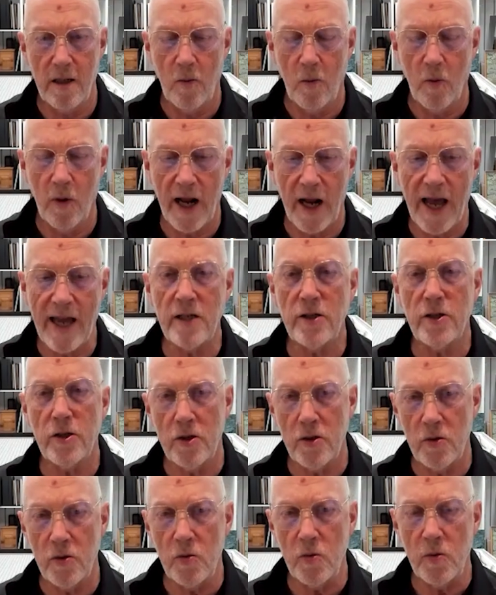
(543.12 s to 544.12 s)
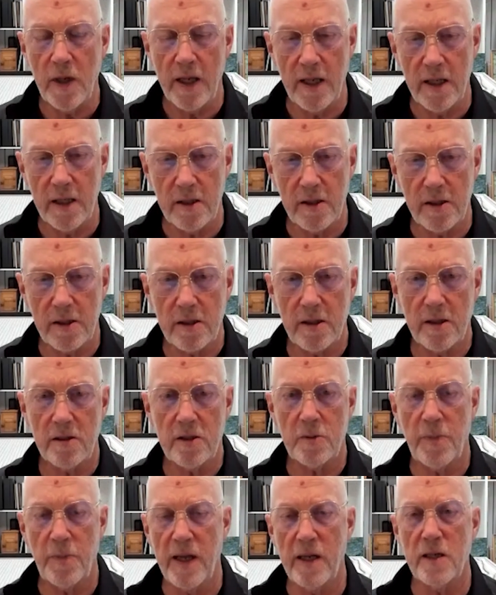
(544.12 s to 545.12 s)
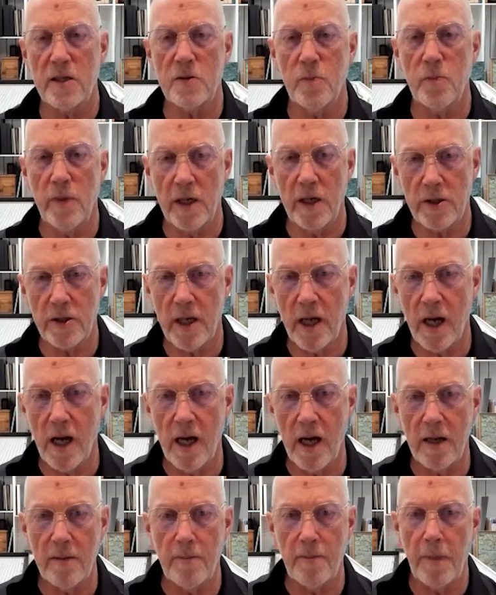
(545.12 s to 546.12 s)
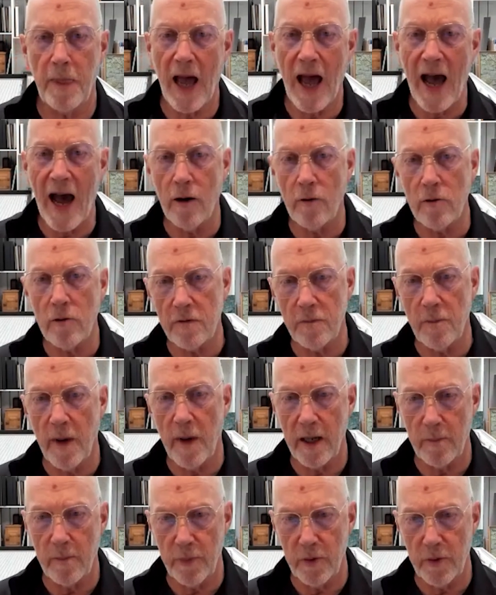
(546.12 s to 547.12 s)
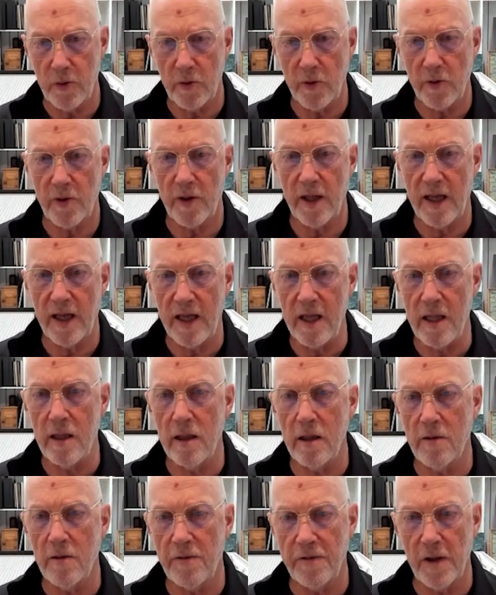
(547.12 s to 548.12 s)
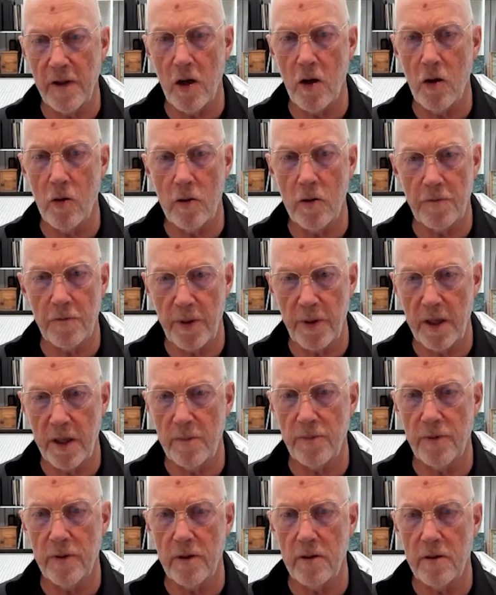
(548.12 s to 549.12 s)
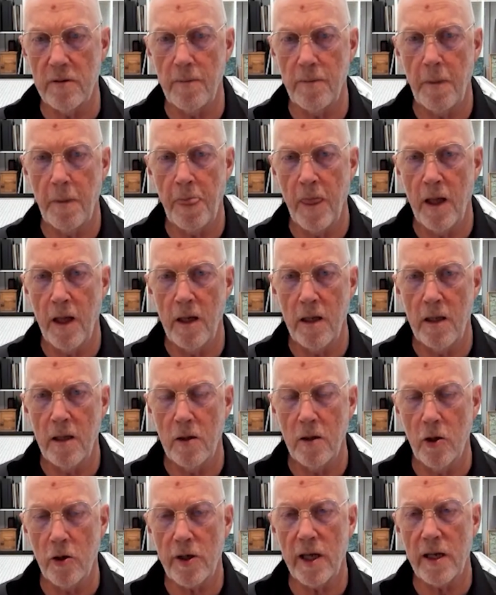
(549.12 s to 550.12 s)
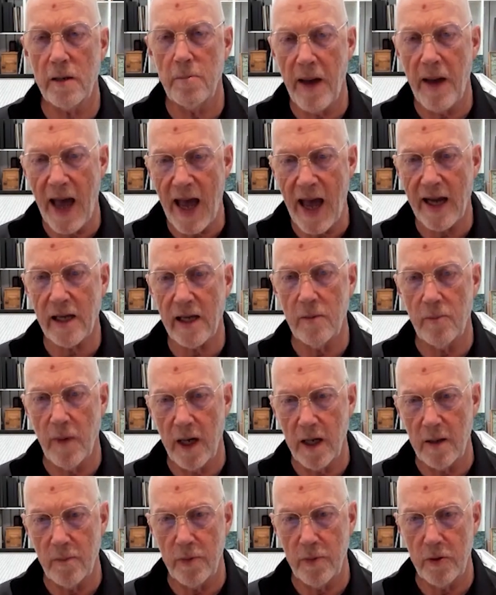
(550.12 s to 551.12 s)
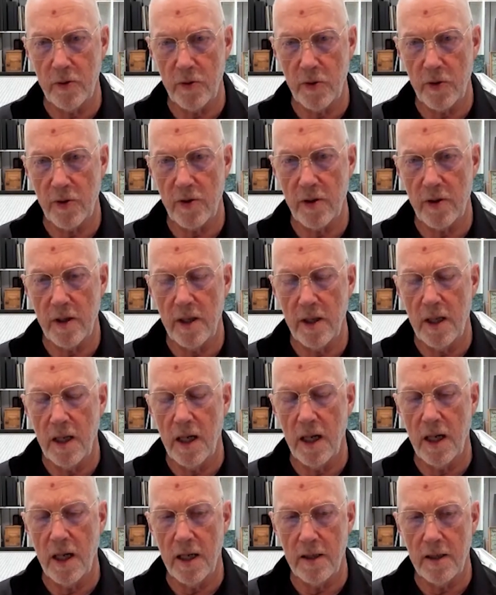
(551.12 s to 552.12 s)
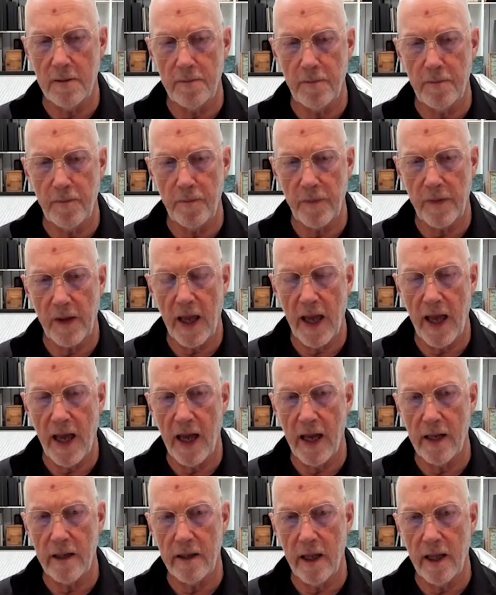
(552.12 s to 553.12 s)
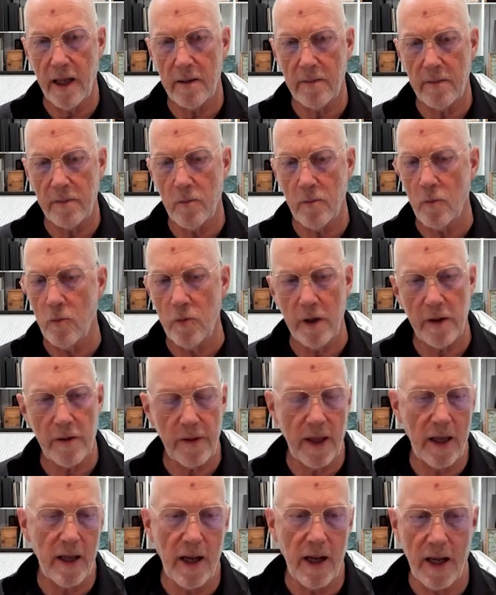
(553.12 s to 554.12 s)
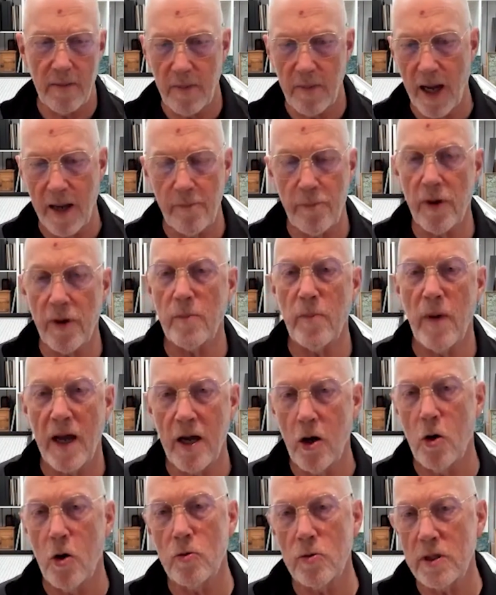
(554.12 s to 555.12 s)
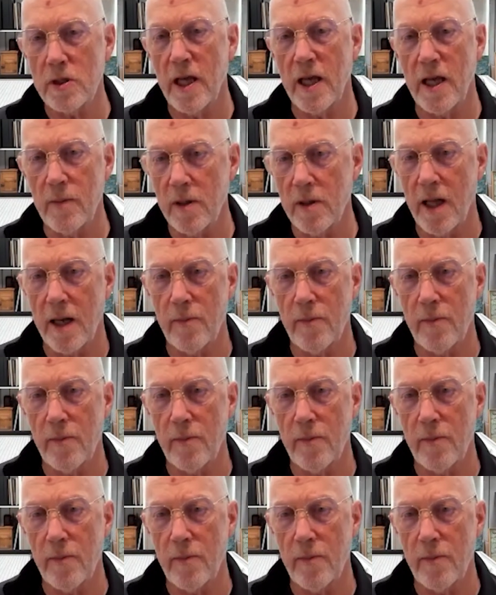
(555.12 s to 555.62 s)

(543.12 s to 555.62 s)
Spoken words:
What I do is spend as much time out of my booth in the flow of people, looking back at my booth, and I bring my own table.